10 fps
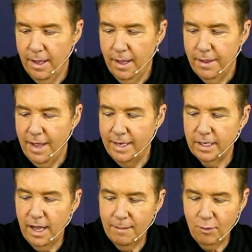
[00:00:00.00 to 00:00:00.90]
That's a
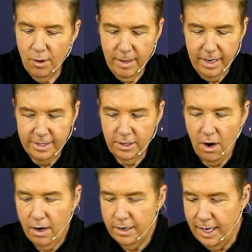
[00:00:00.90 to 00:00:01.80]
lot of bromelain. It's
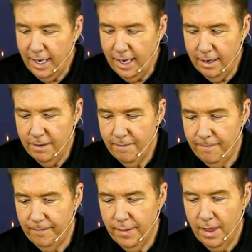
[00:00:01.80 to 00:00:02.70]
hard to eat,
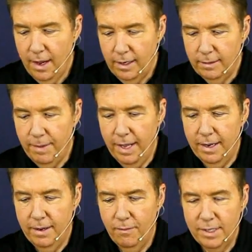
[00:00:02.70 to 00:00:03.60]
but
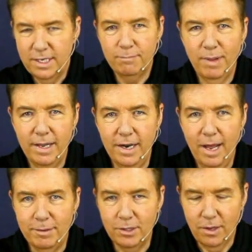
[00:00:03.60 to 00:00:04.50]
once it's blended
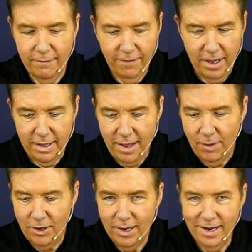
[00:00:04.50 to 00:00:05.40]
up, it's totally fine. That way
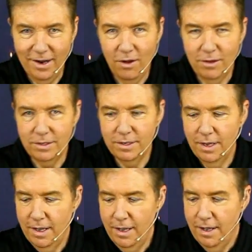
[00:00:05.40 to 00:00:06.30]
you're getting all those
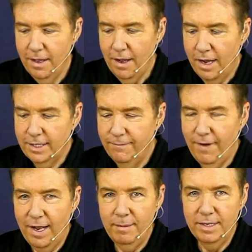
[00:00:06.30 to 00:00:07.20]
awesome
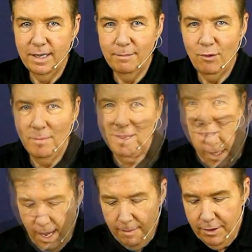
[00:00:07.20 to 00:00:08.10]
vitamins and the bromelain.
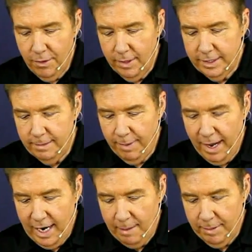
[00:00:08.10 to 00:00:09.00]
I'm going to throw in some
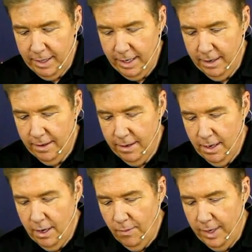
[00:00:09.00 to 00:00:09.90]
pineapple in here.
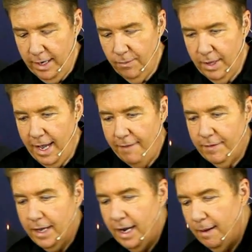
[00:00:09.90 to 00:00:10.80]
We didn't really have to
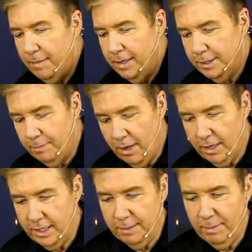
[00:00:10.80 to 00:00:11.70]
cut up this small
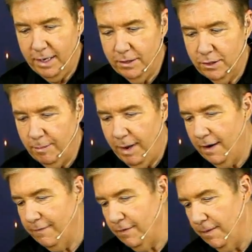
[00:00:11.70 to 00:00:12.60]
because this blender is so
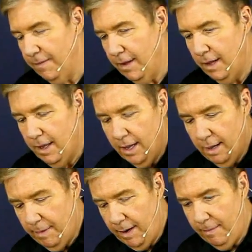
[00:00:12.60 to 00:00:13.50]
powerful.
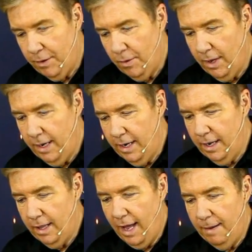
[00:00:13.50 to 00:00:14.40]
But I'm going to throw in a
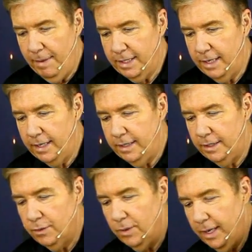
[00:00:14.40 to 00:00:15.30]
lot. It makes it nice and
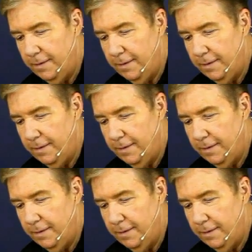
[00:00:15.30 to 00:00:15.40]
sweet.